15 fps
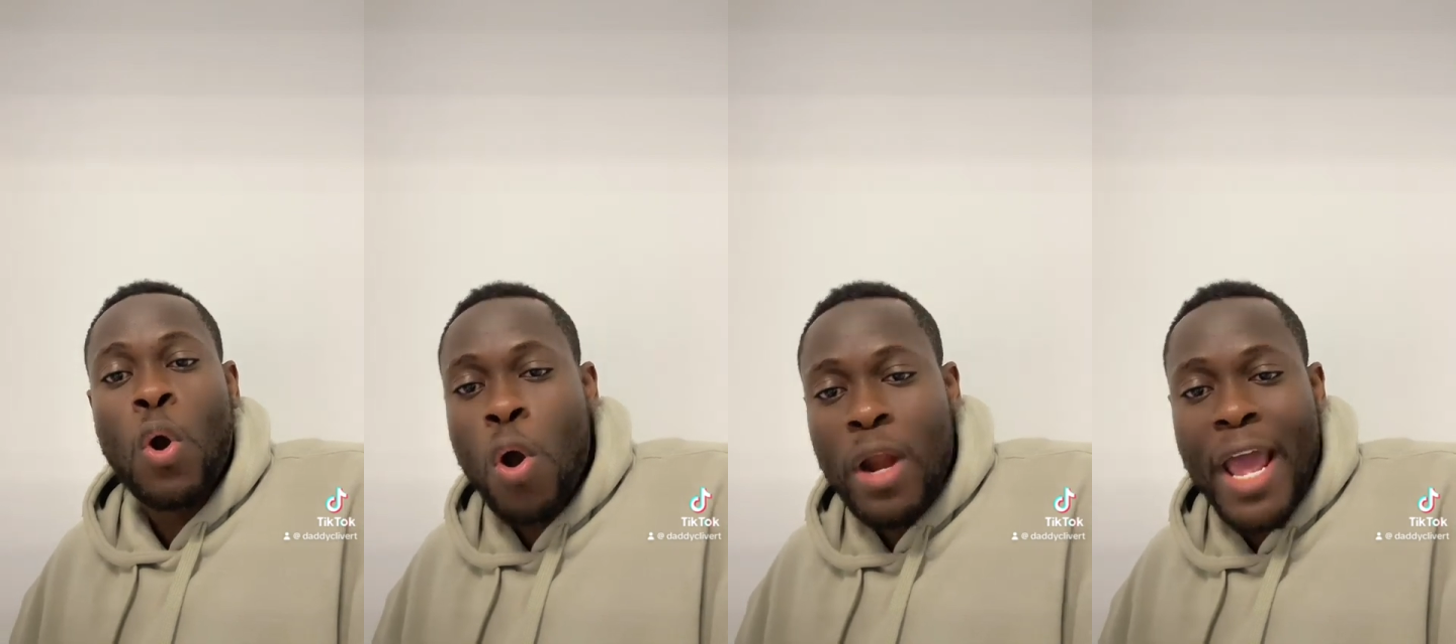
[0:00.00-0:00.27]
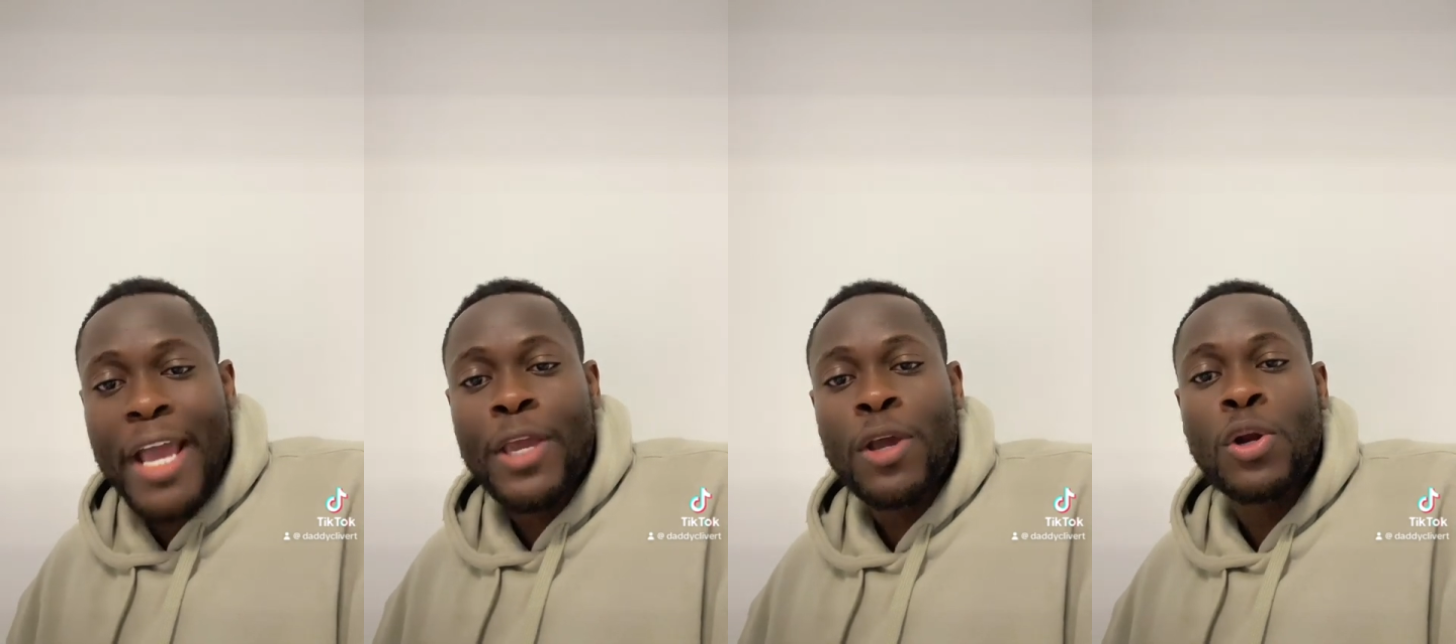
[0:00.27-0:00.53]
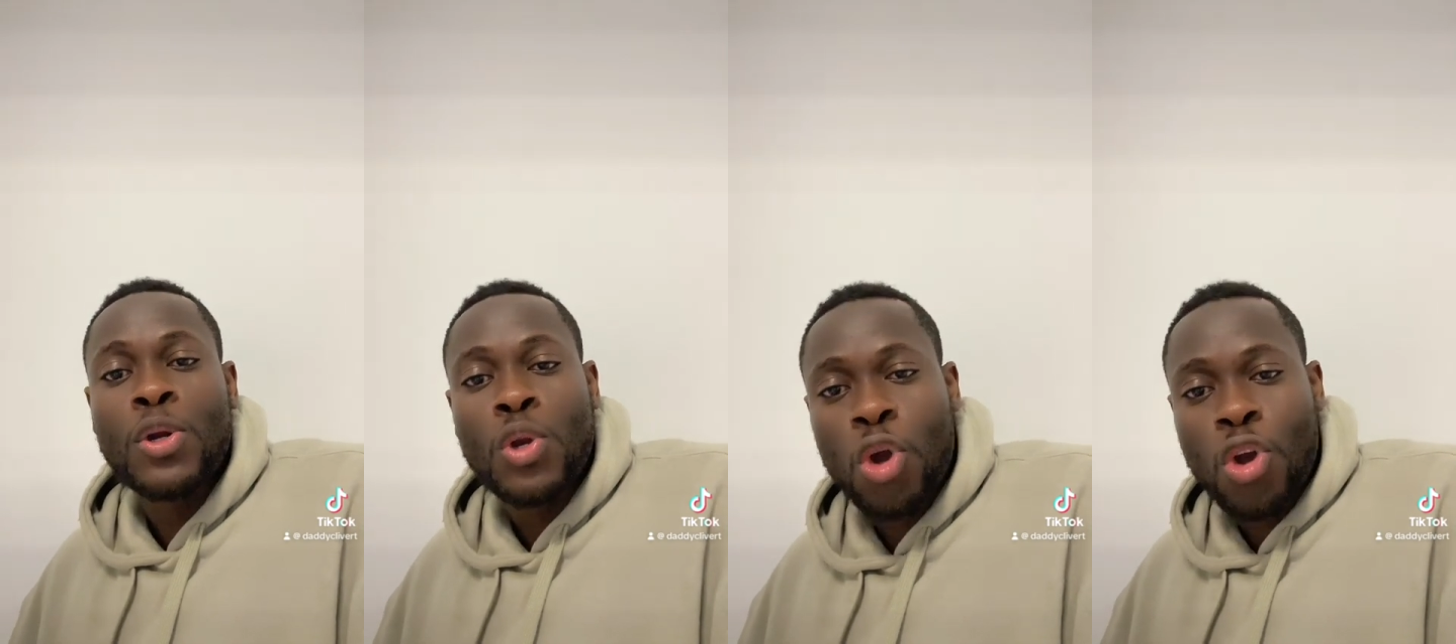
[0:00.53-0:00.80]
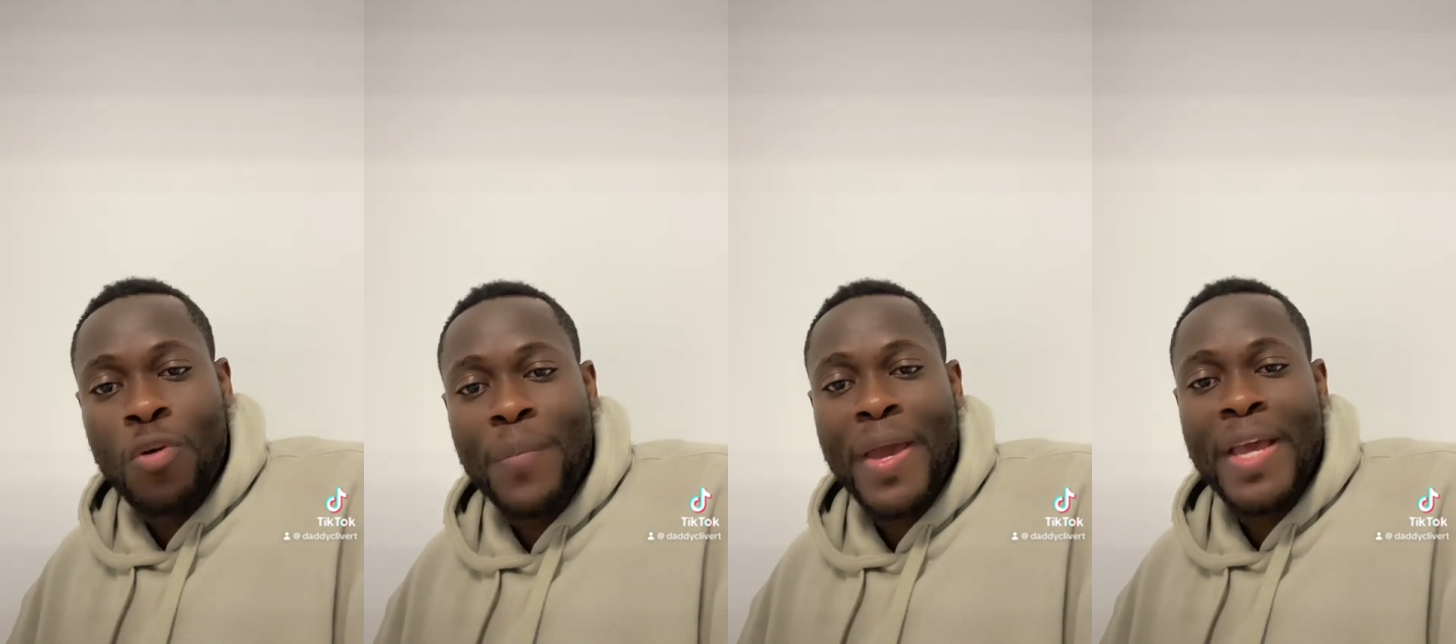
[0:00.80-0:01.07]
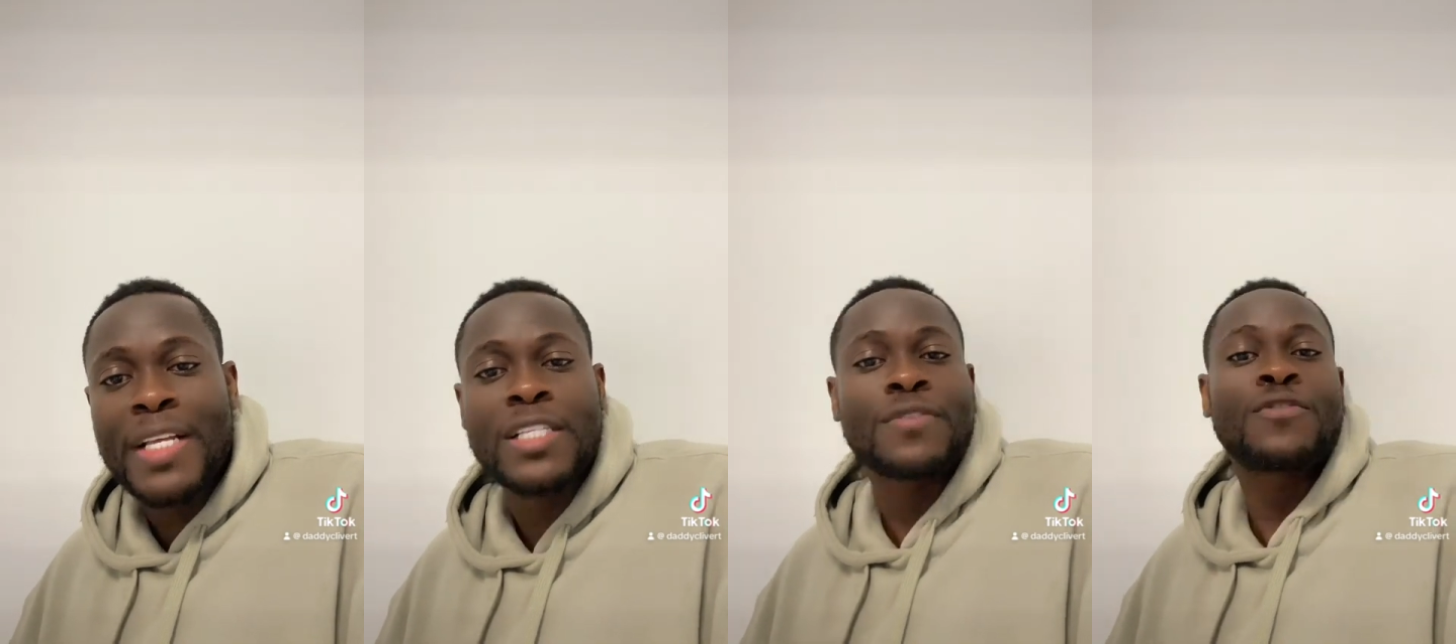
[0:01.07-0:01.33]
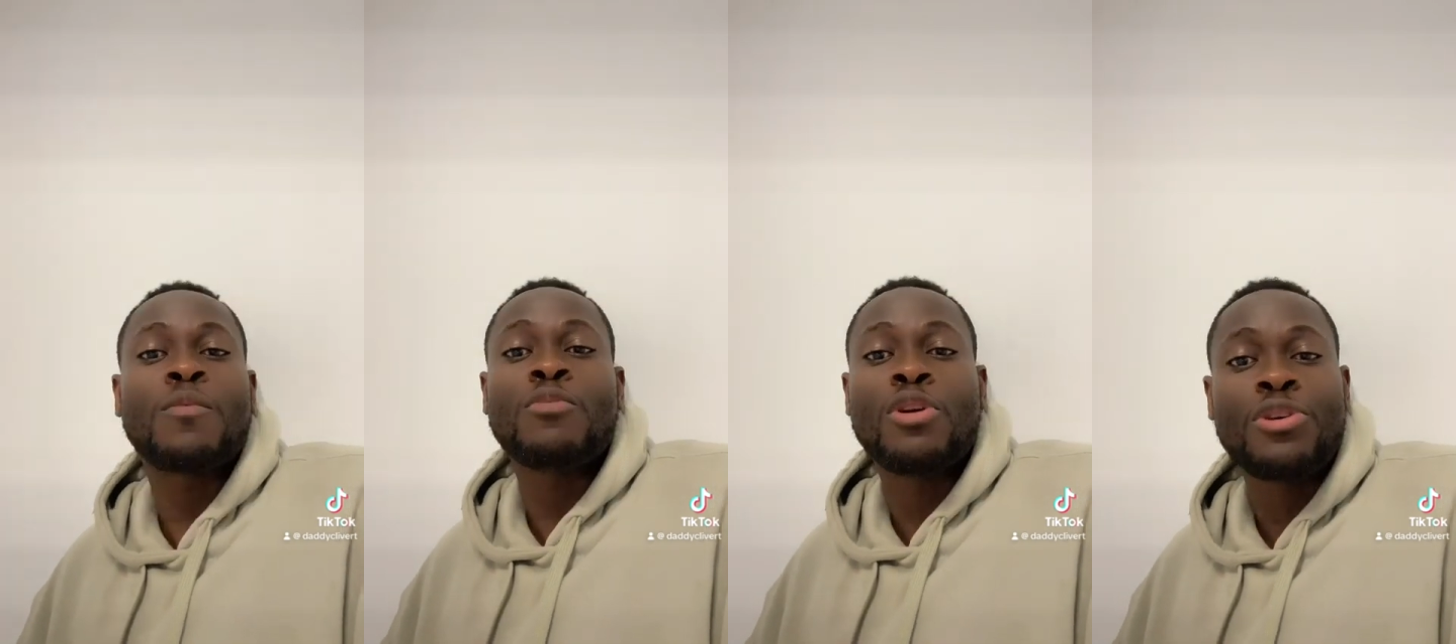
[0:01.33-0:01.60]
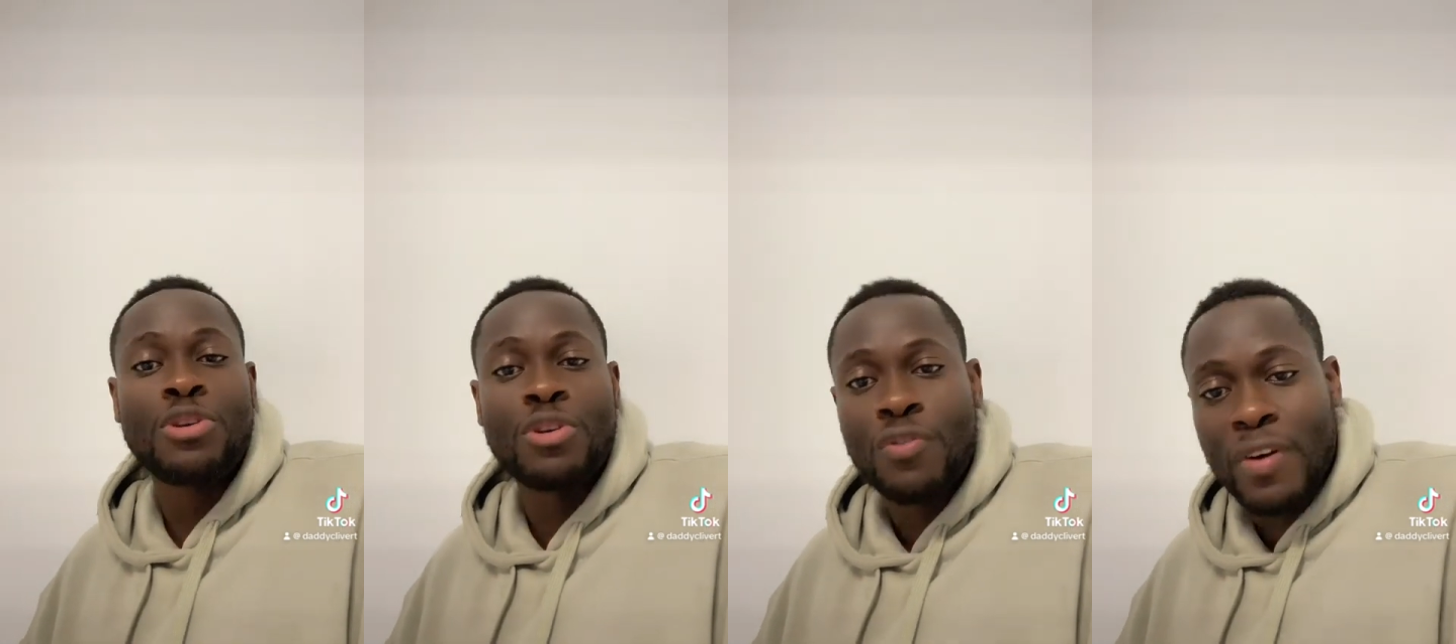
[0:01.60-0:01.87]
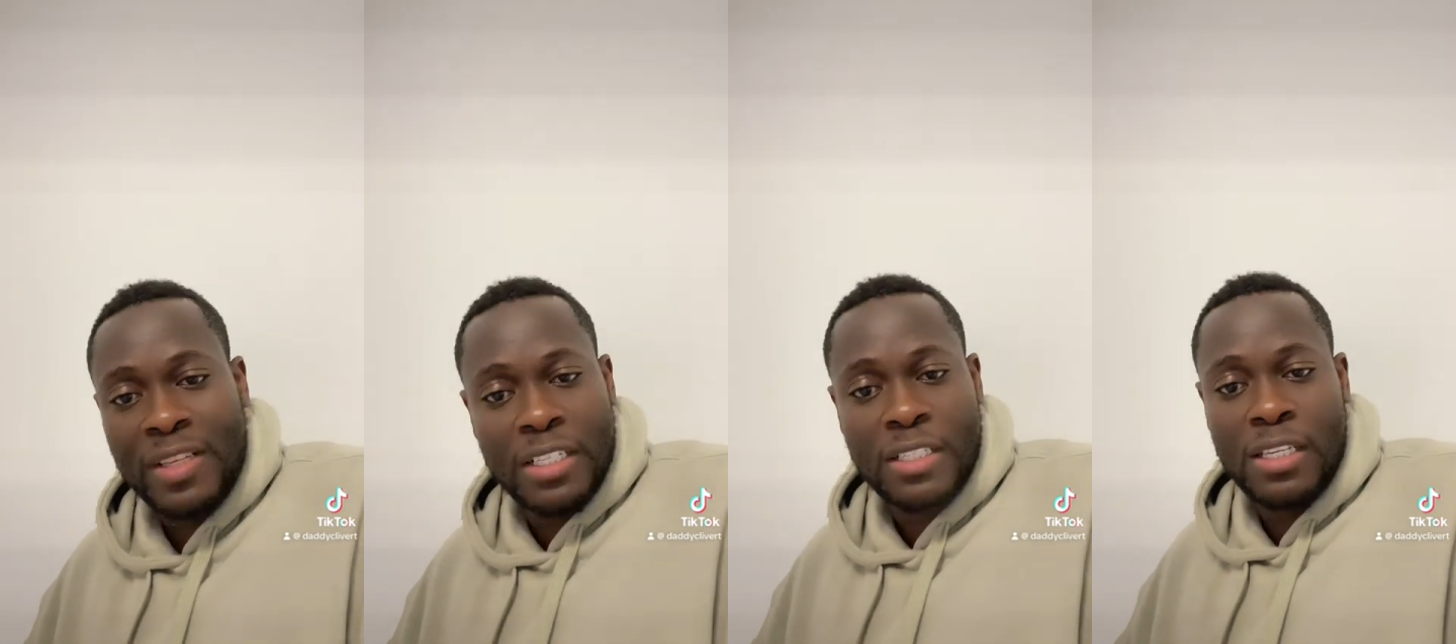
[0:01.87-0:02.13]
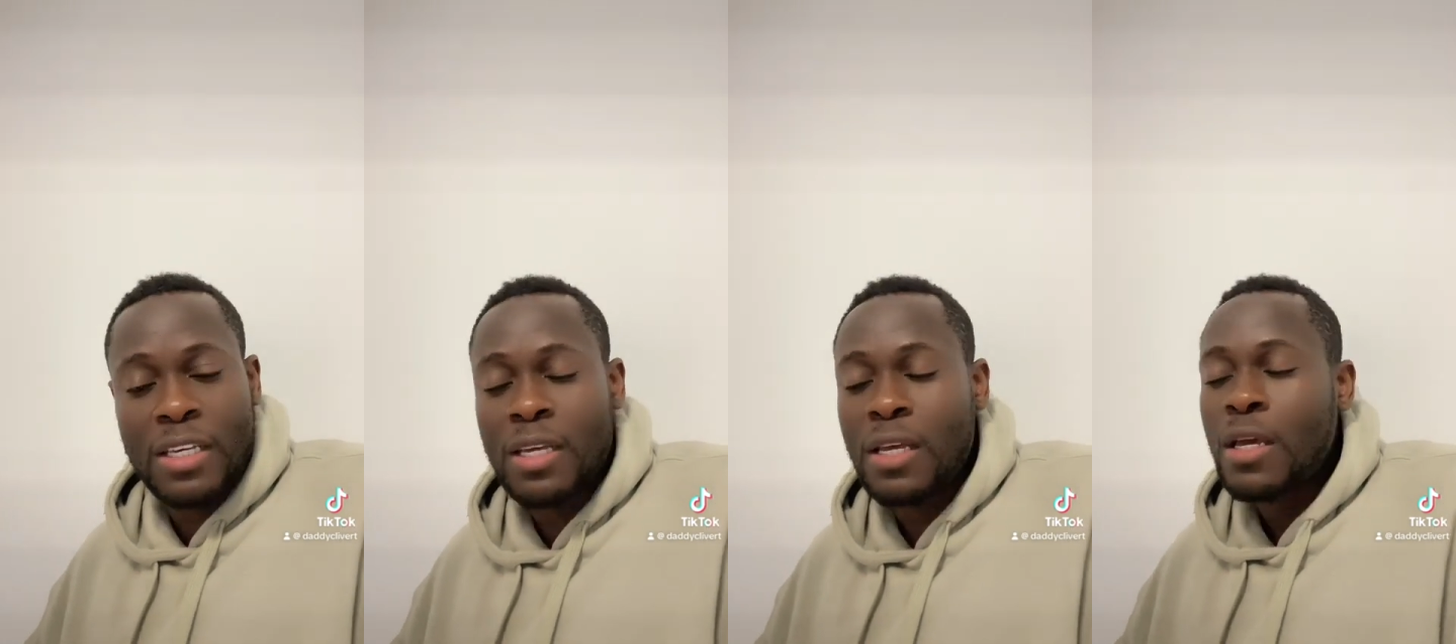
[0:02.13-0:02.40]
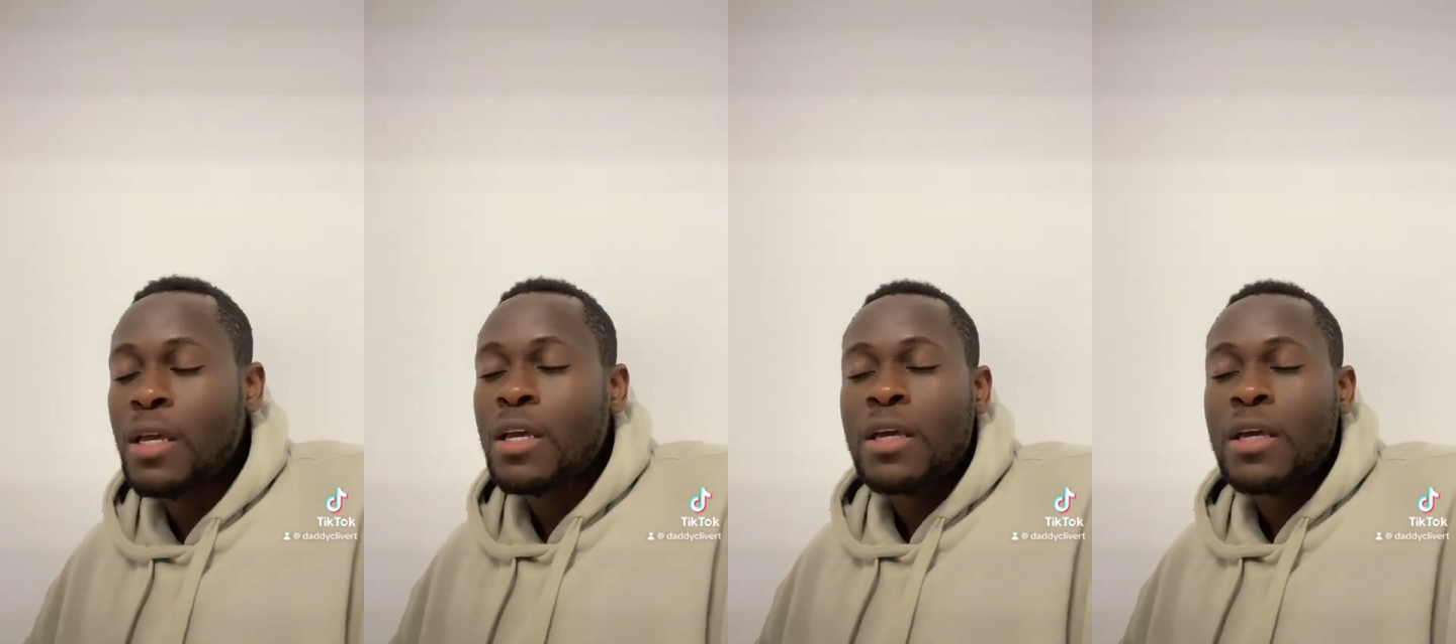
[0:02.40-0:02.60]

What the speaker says: collect your documents from your university.